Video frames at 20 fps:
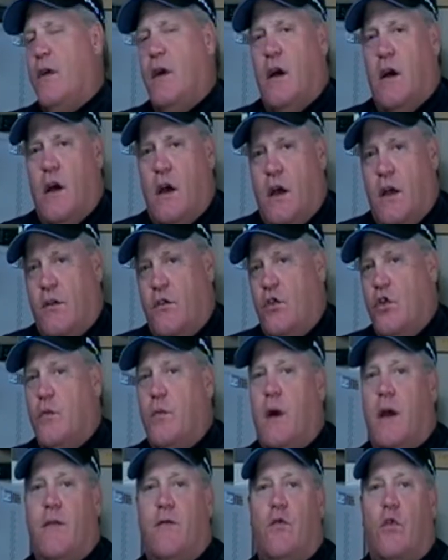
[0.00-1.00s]
a
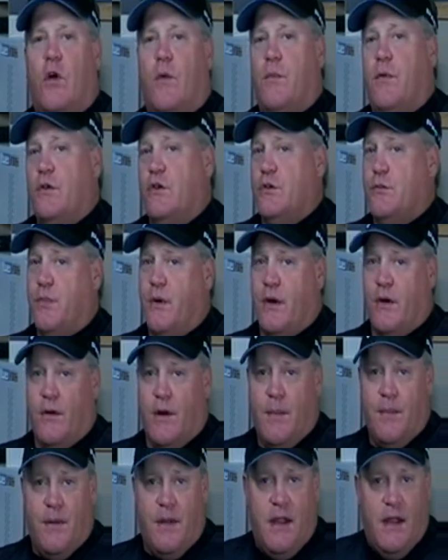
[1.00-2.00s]
2x4, put your putter
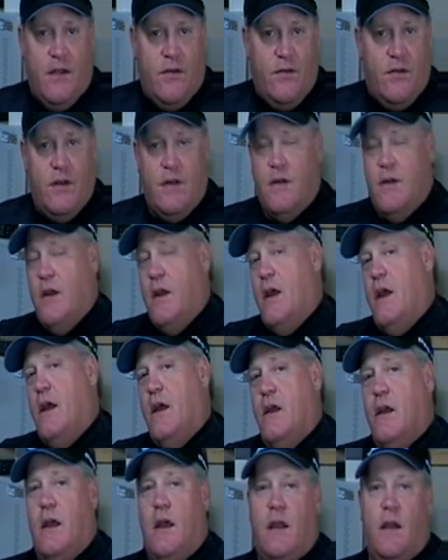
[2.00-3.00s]
up against it,
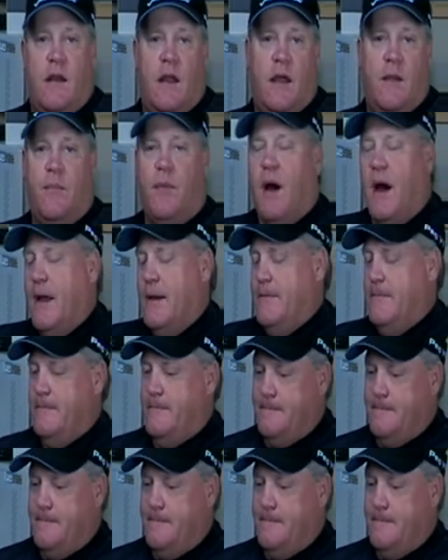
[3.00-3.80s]
and putt.